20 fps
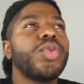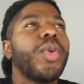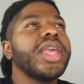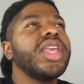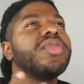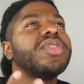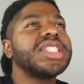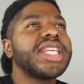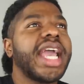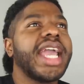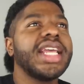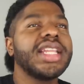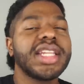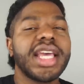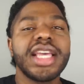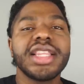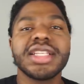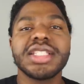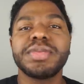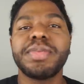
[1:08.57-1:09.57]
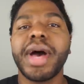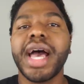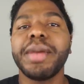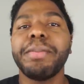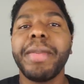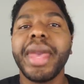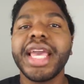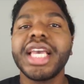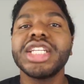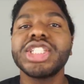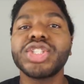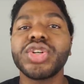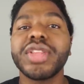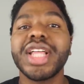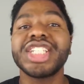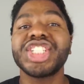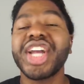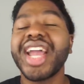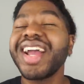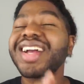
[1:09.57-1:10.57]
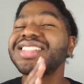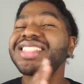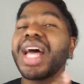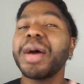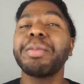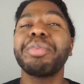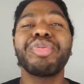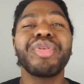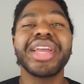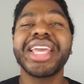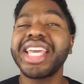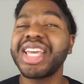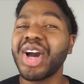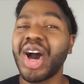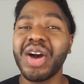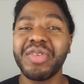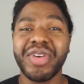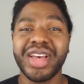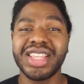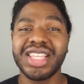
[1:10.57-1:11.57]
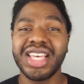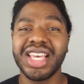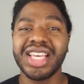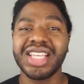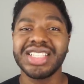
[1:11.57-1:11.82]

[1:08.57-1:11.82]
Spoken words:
The way you retain length is by making sure that your hair's not breaking off at the